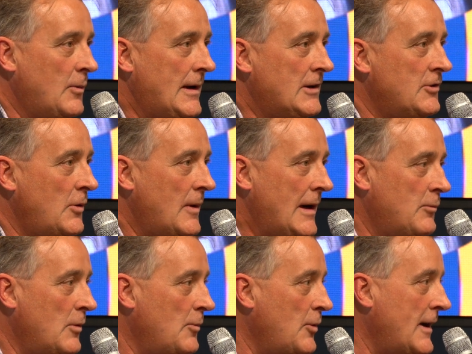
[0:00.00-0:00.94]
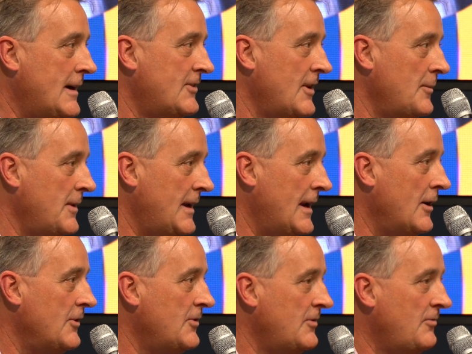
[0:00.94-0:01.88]
we integrate will break something
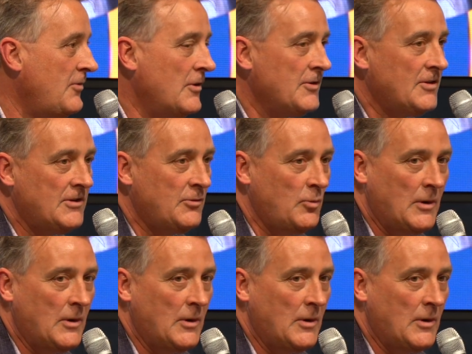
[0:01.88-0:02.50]
else versus